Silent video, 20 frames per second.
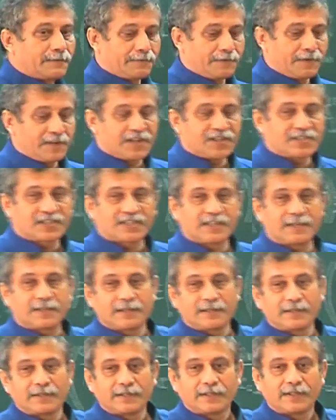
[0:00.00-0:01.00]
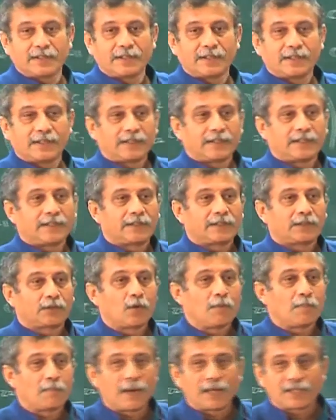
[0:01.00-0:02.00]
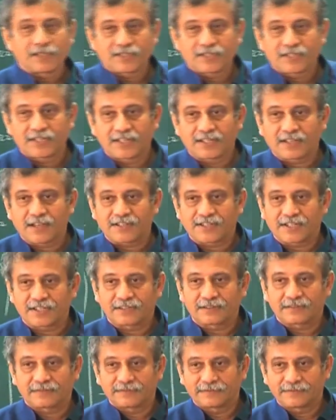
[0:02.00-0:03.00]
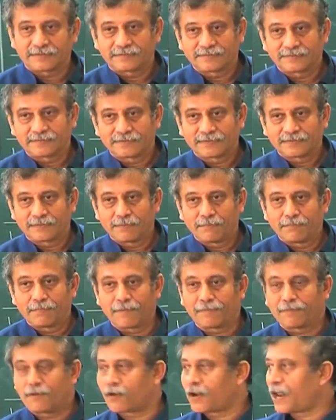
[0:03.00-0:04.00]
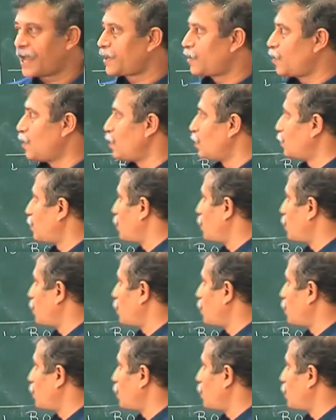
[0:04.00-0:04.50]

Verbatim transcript: finish the Koopman's discussion before I go